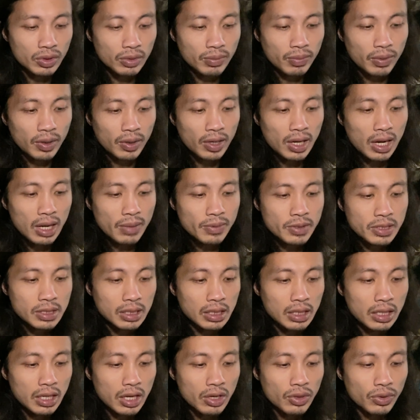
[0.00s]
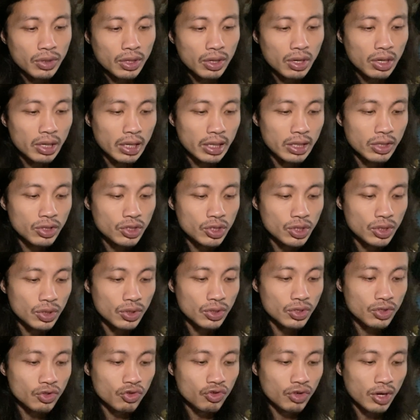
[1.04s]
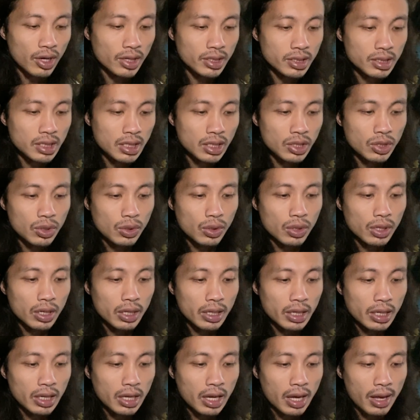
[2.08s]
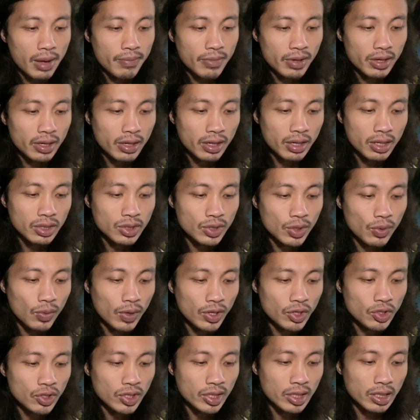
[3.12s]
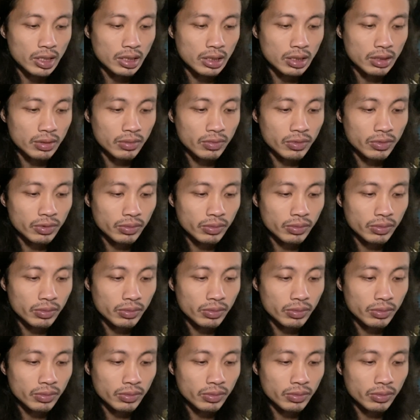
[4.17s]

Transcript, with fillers: perhaps Leo, there are issues trusting your uh, intuition.